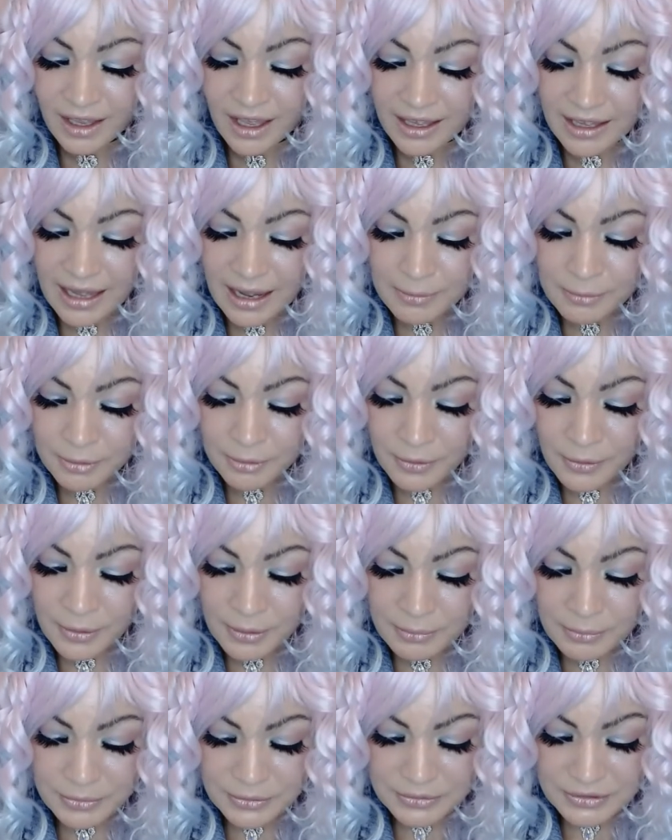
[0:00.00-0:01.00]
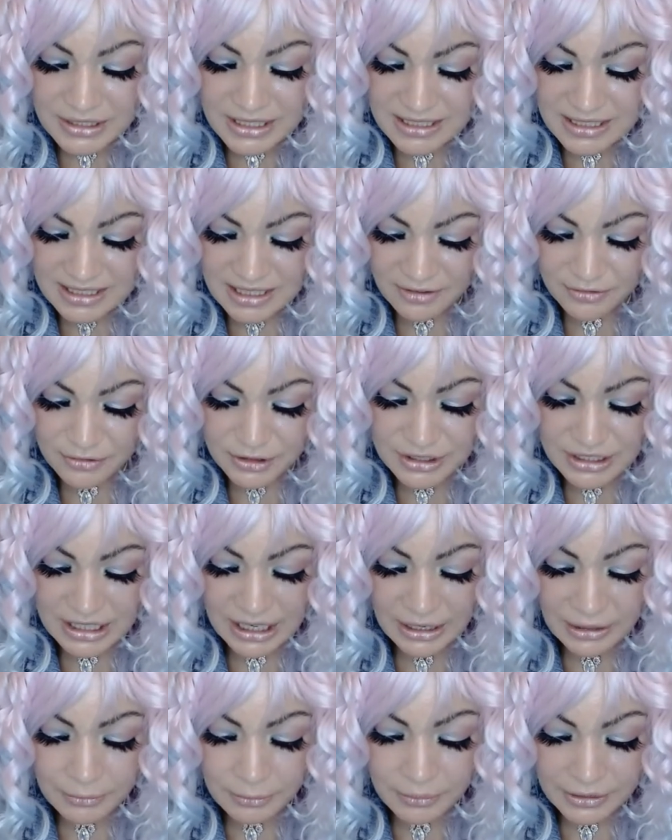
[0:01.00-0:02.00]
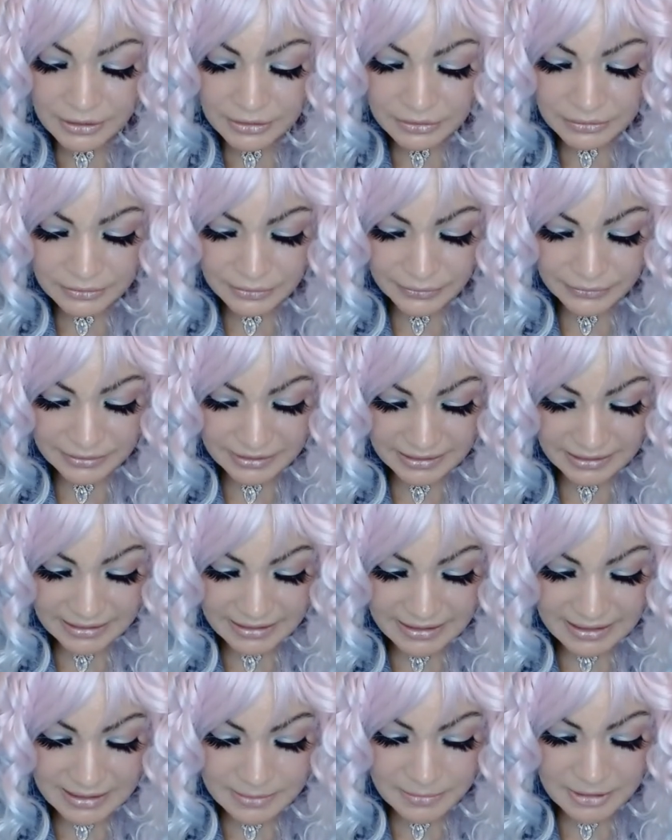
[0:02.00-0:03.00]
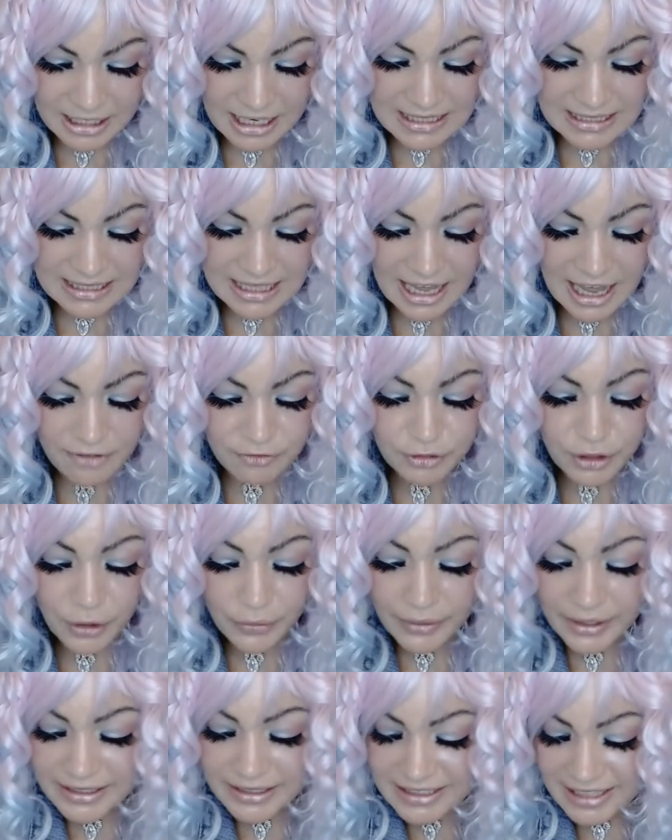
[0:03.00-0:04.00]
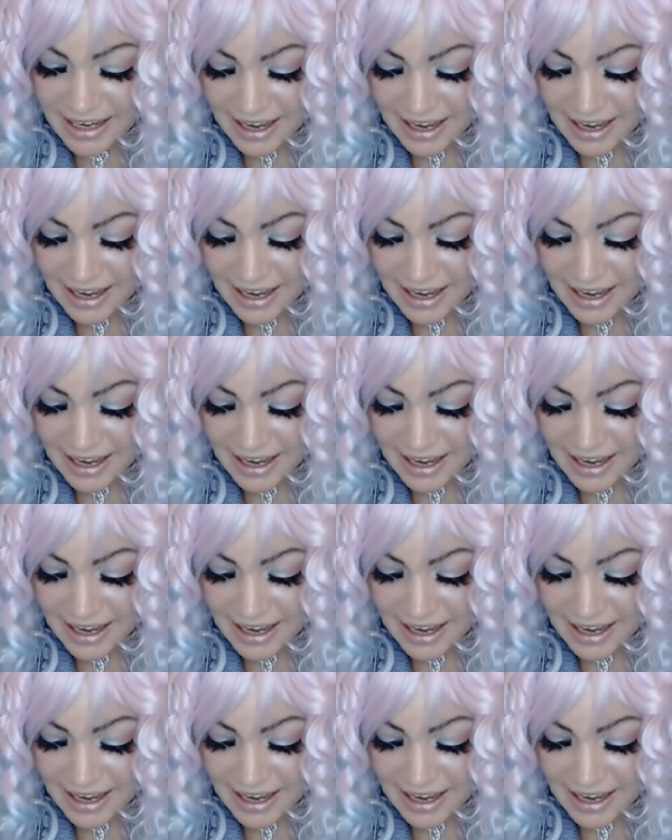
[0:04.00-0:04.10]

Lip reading: Capricorn moons can suffer terrible inner loneliness because they have no idea